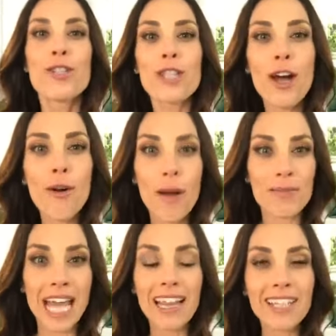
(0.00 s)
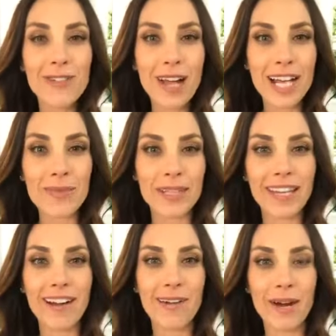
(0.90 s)
So I'm telling you guys what
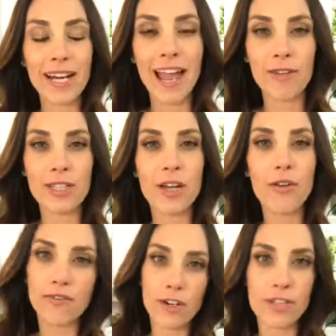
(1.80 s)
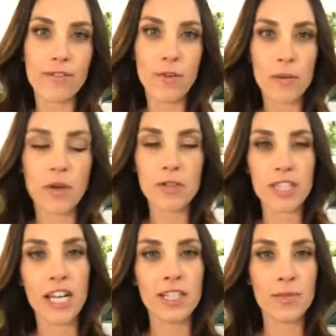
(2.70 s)
they are right now. So first and foremost,
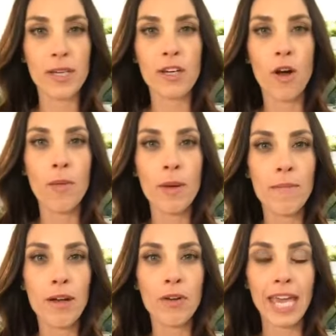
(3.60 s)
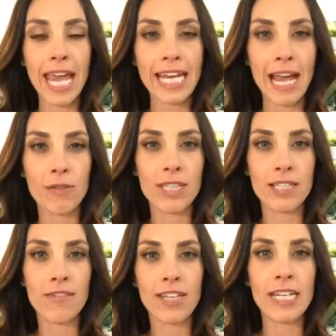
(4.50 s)
the unsweetened almond milk, eight ounces
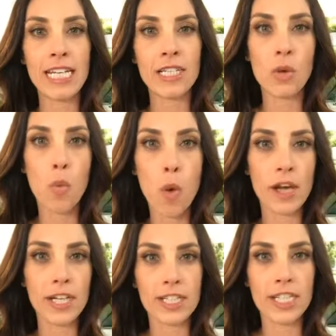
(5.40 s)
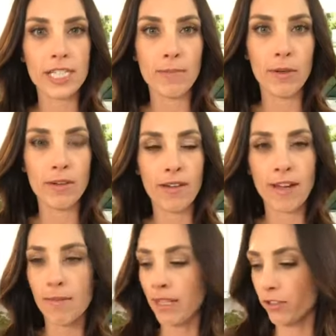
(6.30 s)
of it is one teaspoon. I've
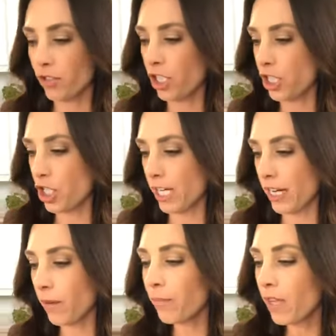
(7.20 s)
got my little cheat sheet here.